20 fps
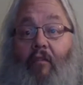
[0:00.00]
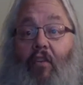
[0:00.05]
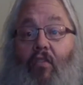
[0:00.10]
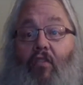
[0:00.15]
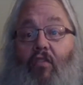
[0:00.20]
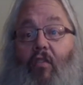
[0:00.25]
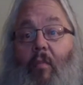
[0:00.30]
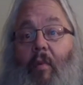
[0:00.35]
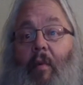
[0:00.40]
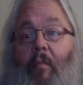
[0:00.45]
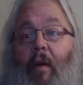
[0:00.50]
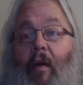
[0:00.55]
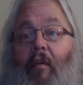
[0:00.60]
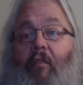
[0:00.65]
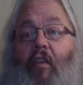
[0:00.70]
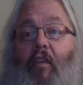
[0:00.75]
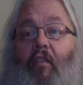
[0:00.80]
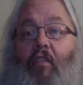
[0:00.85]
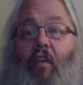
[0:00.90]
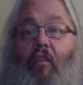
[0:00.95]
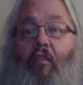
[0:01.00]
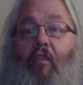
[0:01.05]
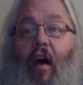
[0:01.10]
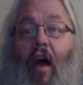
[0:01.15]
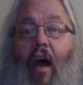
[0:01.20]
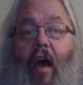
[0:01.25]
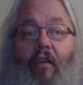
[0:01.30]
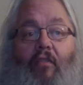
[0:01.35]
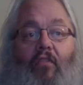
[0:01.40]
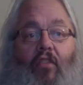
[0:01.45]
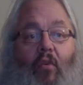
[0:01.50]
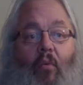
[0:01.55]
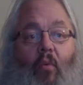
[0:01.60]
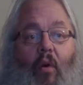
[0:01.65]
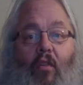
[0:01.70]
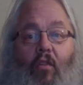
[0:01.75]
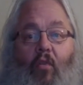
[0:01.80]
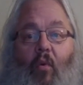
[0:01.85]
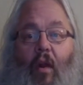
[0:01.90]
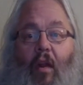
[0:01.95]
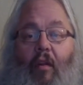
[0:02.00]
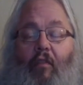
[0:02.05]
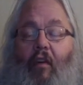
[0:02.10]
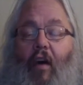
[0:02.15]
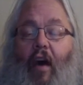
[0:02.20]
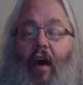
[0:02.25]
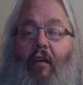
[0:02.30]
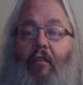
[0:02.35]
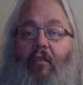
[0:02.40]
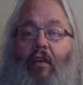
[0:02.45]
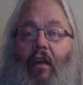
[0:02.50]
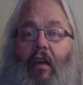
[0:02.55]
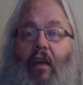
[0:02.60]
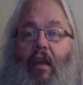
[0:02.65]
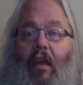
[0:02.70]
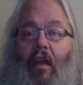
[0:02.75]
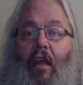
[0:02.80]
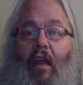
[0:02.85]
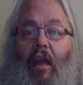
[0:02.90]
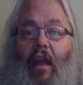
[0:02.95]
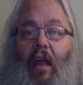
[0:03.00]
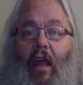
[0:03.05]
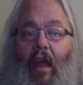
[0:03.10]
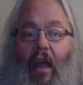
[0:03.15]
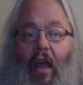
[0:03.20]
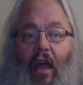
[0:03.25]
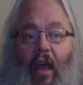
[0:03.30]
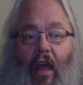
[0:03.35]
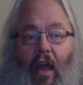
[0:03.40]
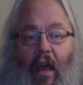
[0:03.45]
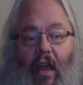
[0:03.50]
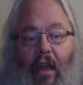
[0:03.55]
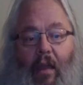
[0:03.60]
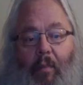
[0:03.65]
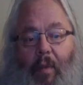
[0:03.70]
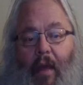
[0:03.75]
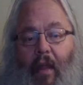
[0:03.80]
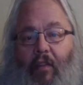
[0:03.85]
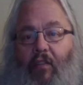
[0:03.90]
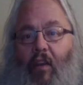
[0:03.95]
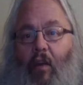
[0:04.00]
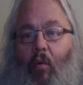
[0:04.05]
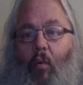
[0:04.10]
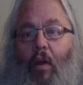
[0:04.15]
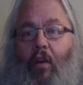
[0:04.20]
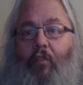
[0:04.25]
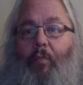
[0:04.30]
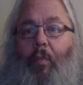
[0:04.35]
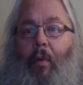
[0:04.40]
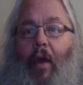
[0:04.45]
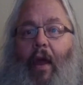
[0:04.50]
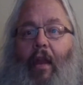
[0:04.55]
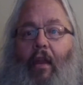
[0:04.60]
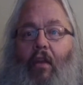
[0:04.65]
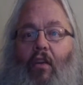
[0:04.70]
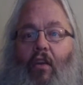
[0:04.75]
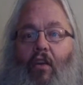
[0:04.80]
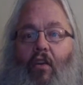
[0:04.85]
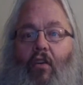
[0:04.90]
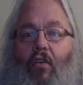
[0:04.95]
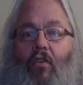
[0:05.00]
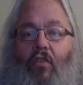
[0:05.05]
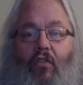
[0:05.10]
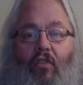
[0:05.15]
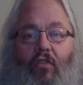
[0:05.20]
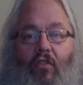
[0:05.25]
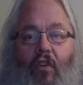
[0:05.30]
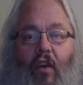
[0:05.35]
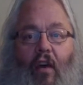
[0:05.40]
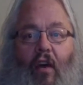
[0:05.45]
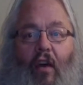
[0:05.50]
used them in my 55s and 125. Depends on which brand you use.